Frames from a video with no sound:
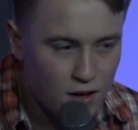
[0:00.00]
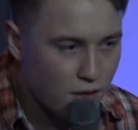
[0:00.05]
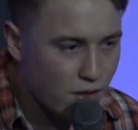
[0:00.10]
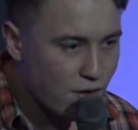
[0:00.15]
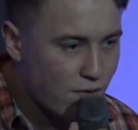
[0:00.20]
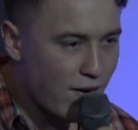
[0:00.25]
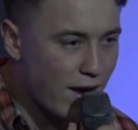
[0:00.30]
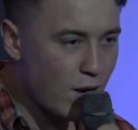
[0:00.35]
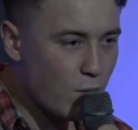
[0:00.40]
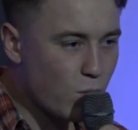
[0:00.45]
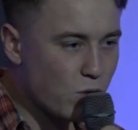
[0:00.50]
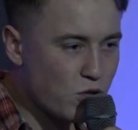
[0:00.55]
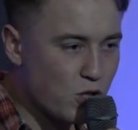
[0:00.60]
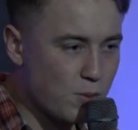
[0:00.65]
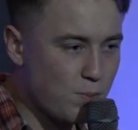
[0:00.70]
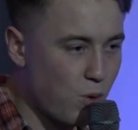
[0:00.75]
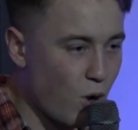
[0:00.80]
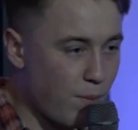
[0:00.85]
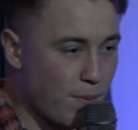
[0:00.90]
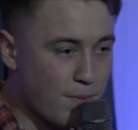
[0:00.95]
The event was
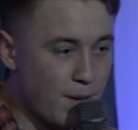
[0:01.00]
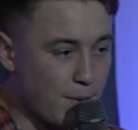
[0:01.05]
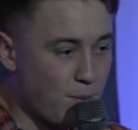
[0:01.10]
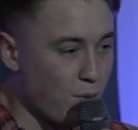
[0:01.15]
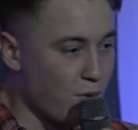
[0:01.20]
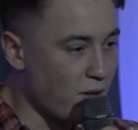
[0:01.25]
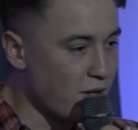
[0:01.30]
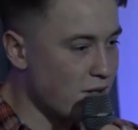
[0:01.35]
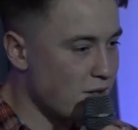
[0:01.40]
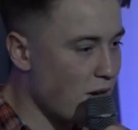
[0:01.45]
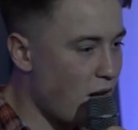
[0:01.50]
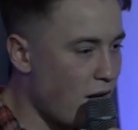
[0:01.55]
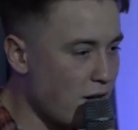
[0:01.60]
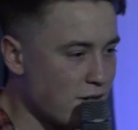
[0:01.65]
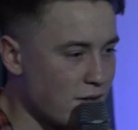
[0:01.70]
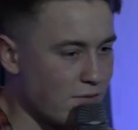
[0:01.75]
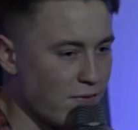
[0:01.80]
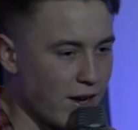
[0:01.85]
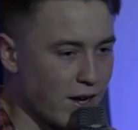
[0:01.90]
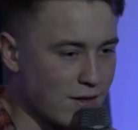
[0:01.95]
just popping people in the
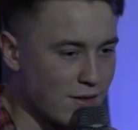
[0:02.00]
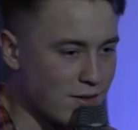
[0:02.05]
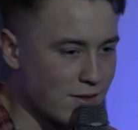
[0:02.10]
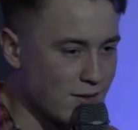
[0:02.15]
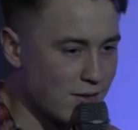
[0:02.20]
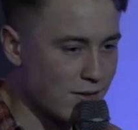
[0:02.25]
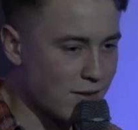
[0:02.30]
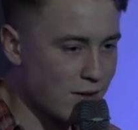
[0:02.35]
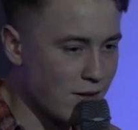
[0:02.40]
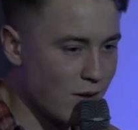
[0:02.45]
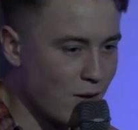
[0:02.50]
starting race.